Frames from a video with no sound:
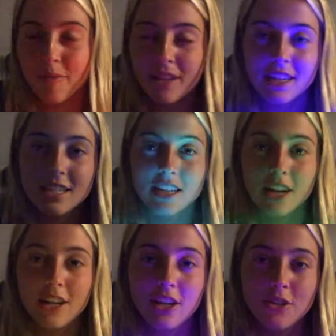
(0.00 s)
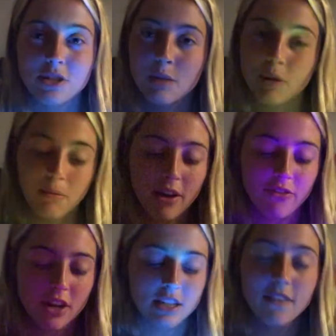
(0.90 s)
really excited to use them with my
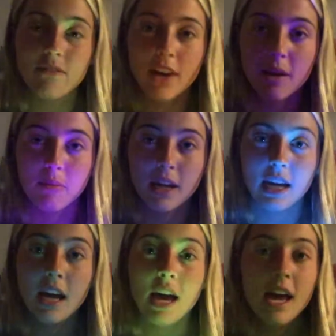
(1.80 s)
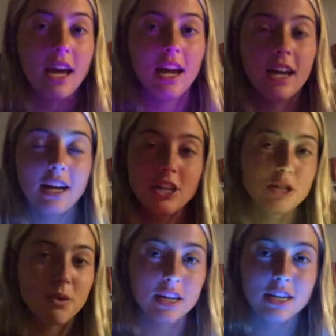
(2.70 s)
friends and family. And I
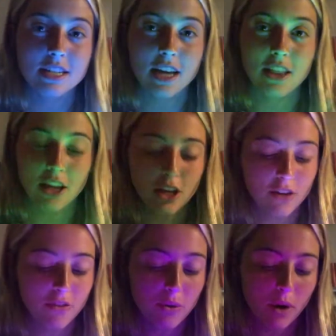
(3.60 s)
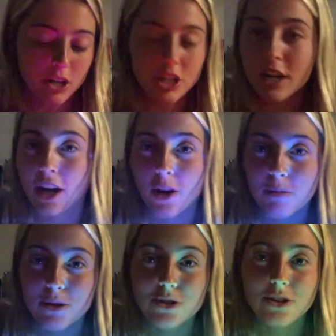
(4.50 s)
just wanted to say thank you for watching, and I hope
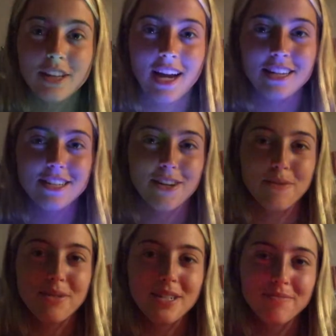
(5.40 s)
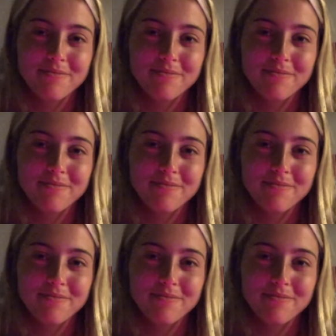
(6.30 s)
you enjoy the ice cubes.